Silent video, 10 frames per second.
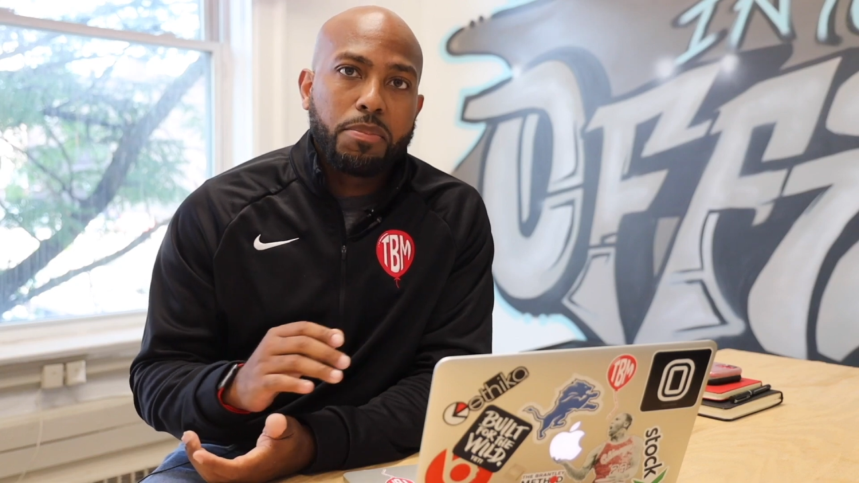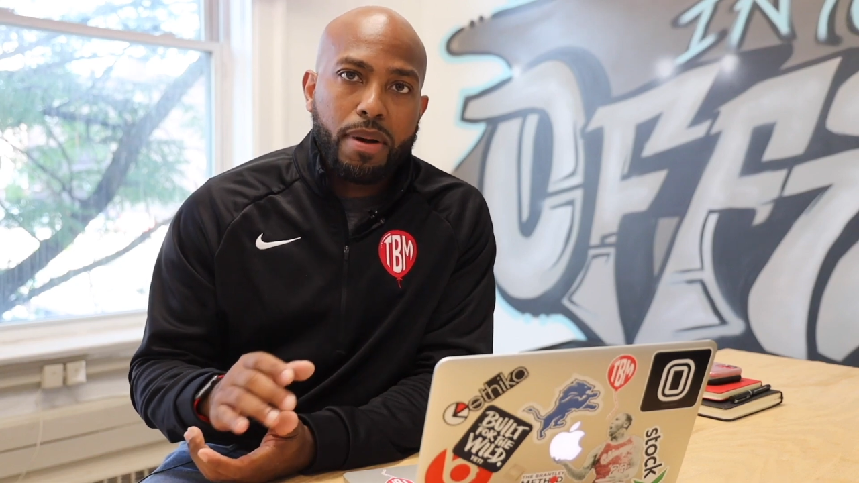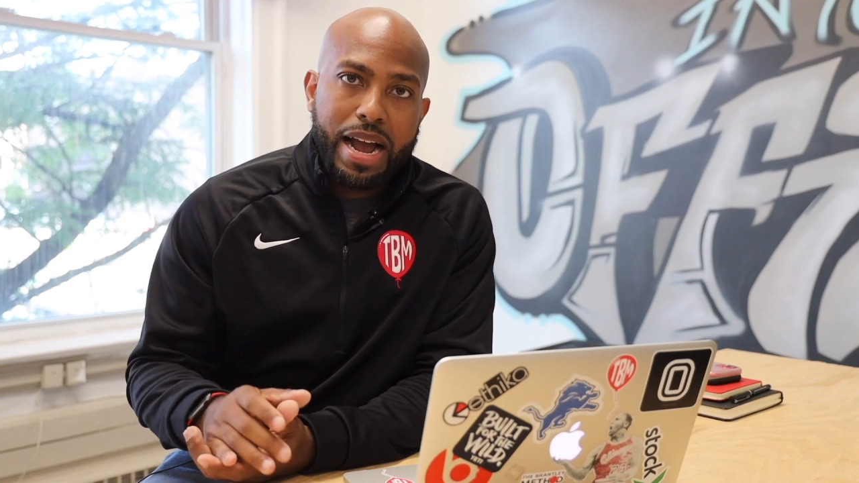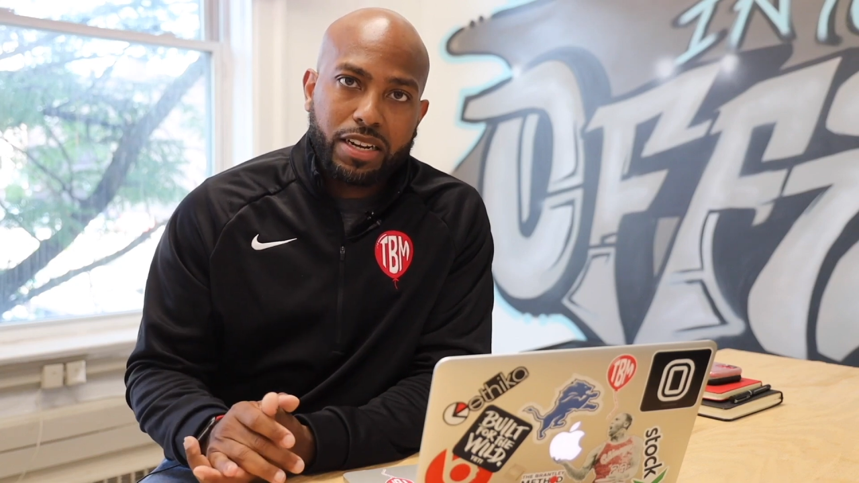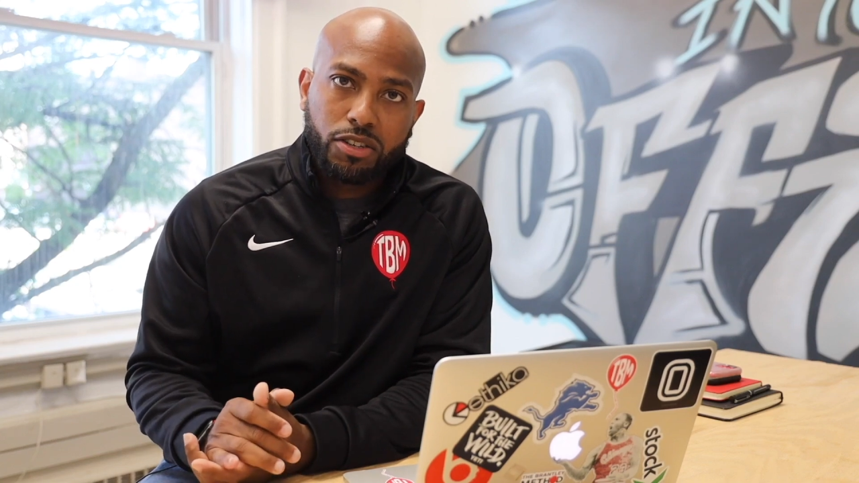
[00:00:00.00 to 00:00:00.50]

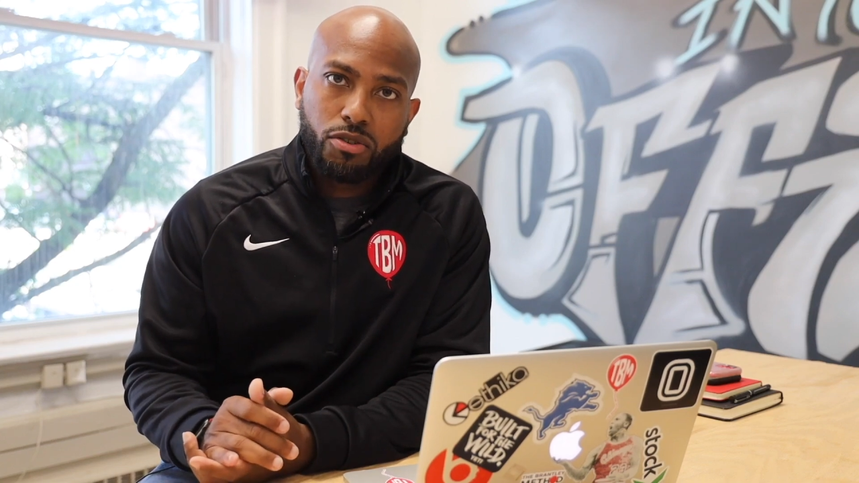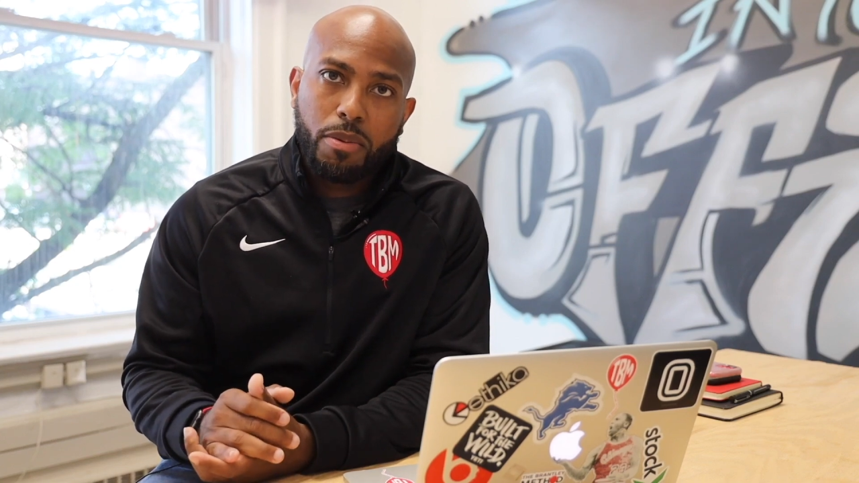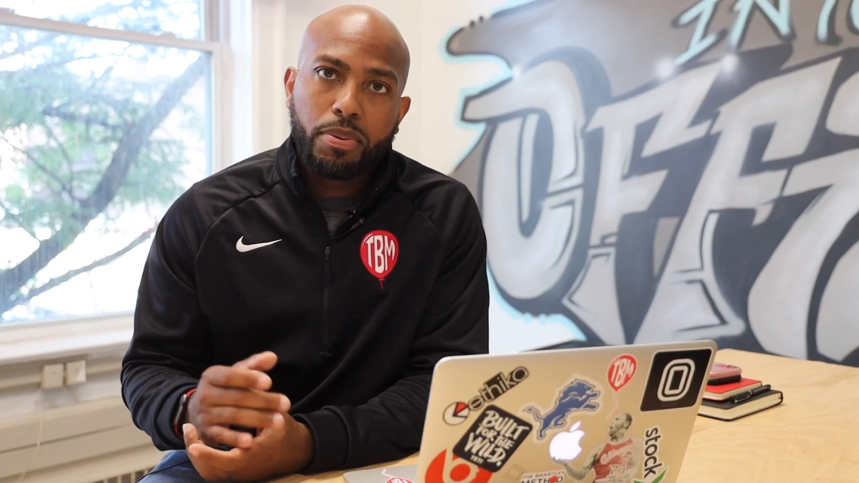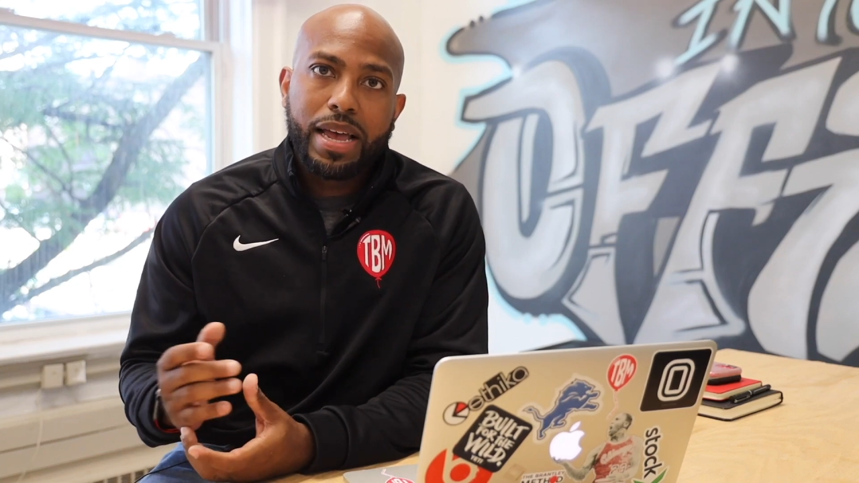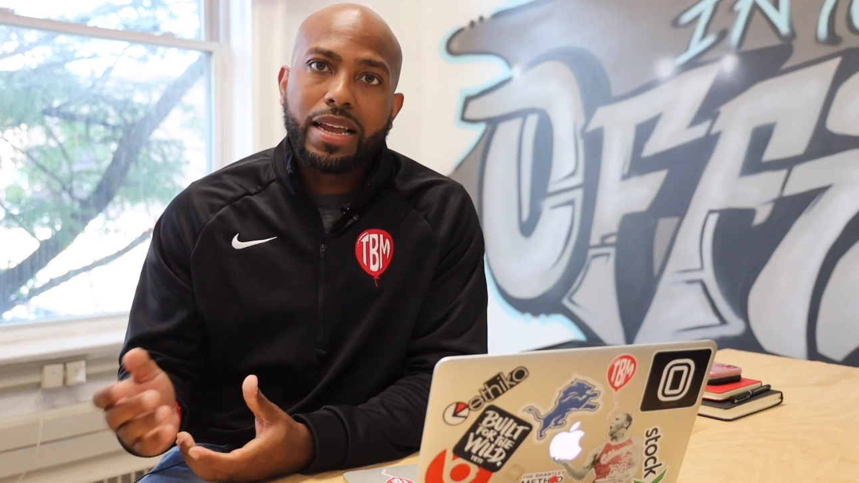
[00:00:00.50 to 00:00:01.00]
practice, or I'm
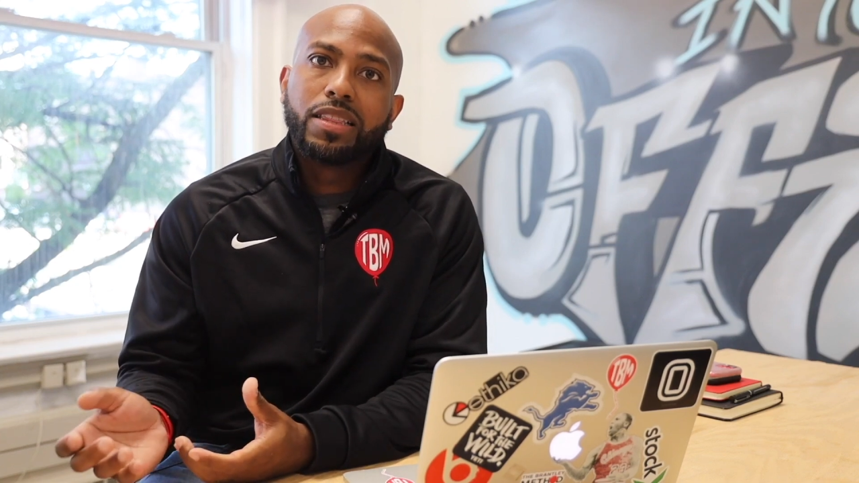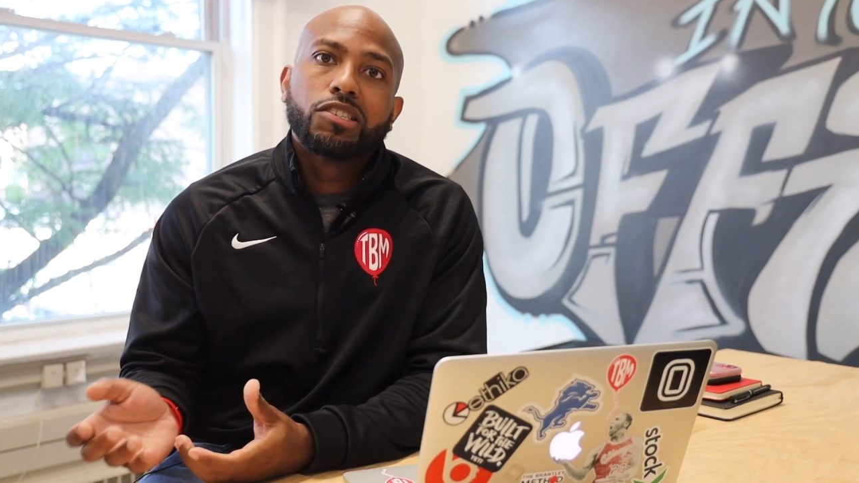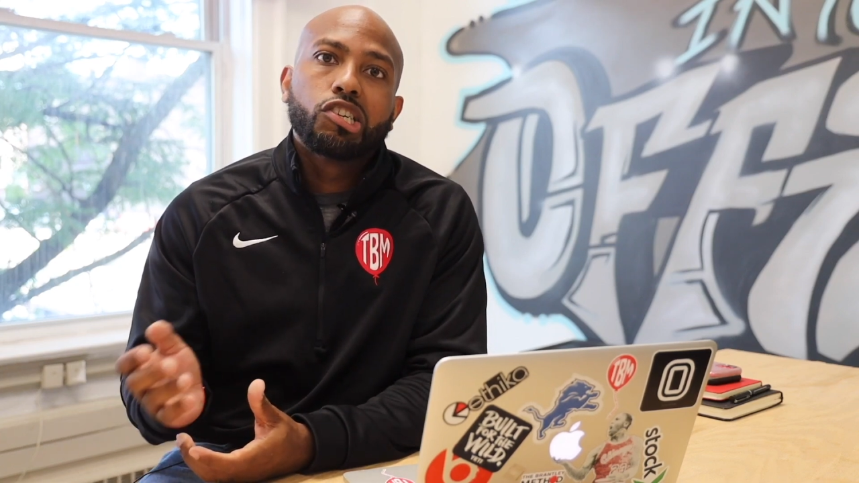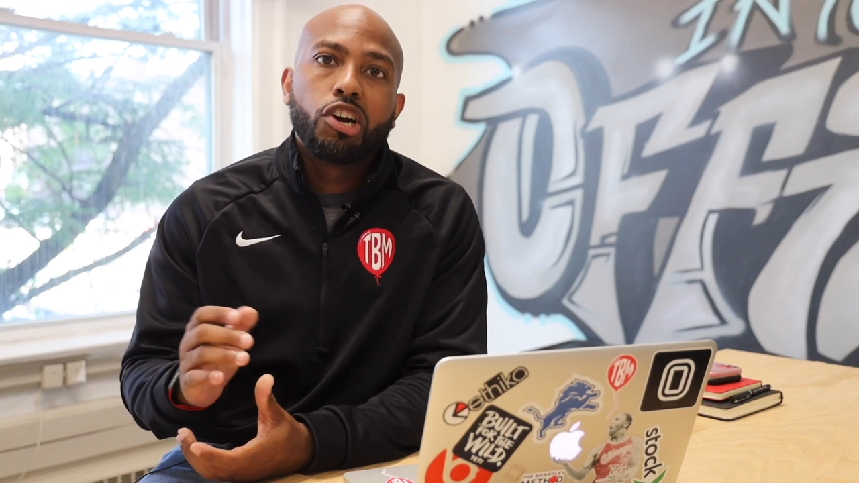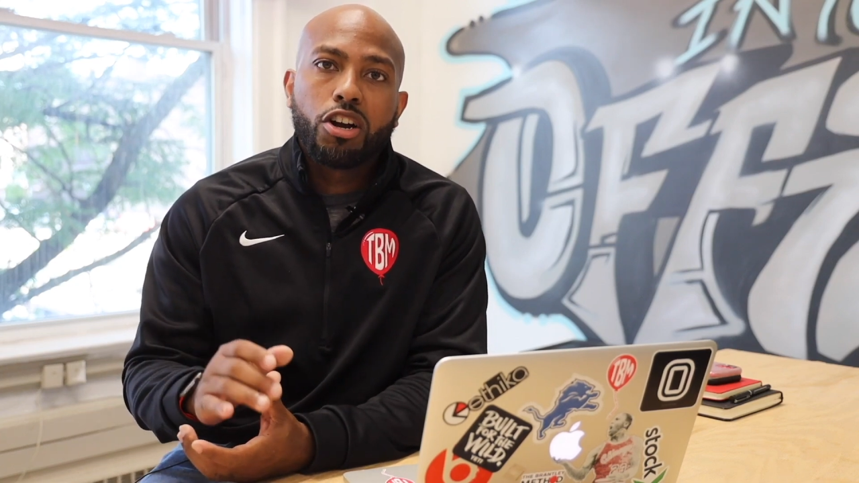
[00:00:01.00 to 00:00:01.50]
playing in
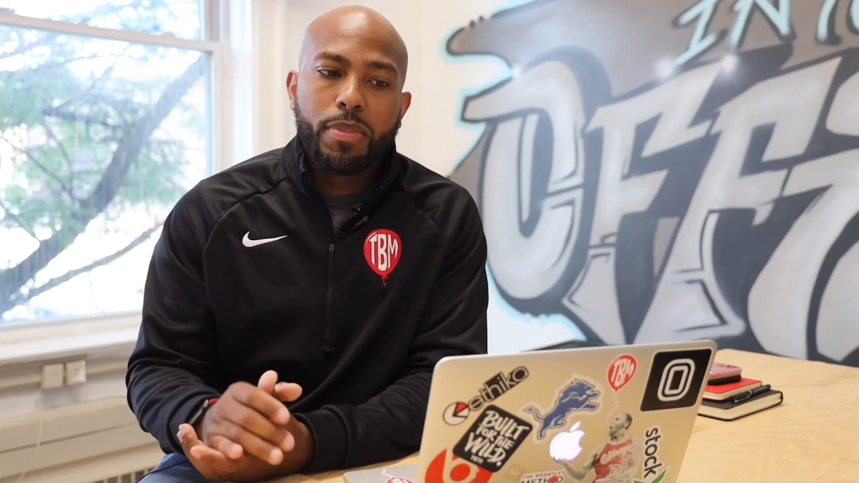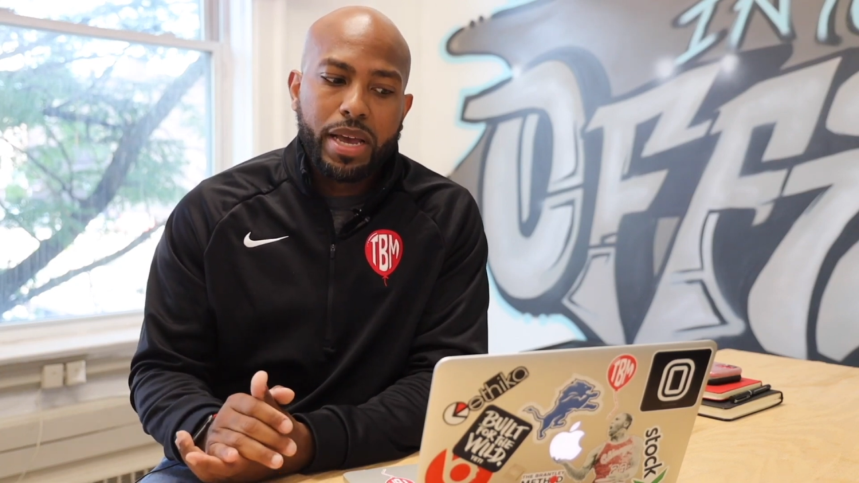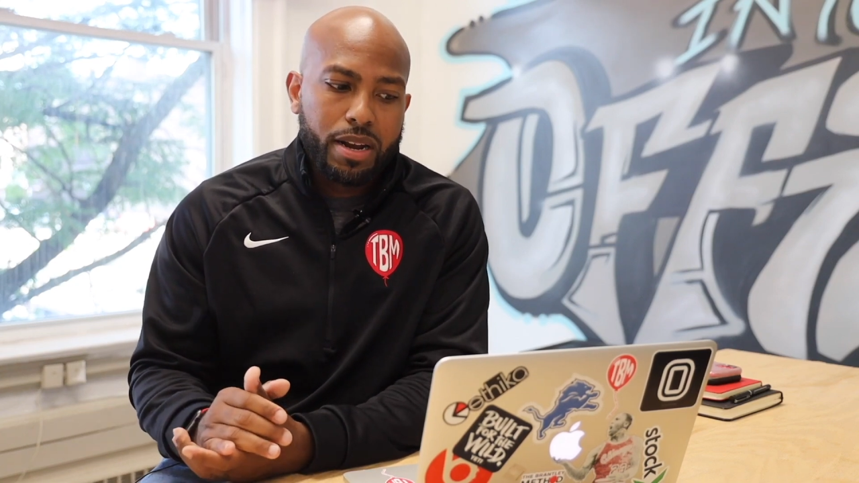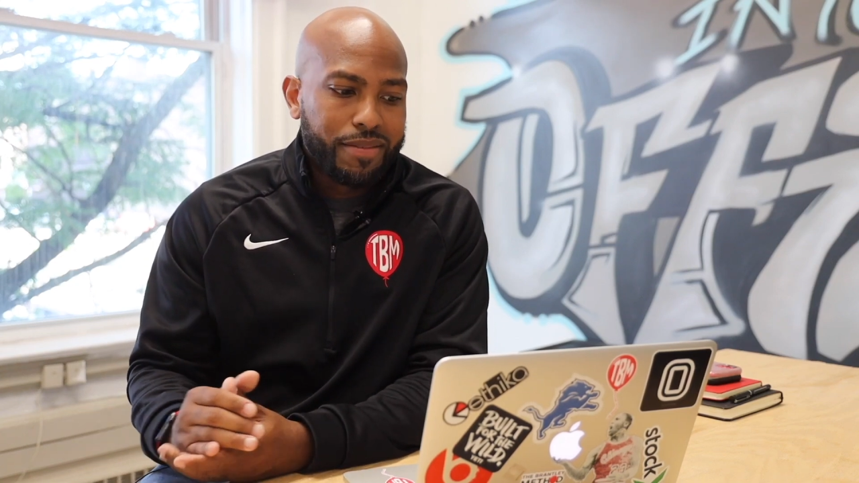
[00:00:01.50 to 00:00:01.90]
this tournament,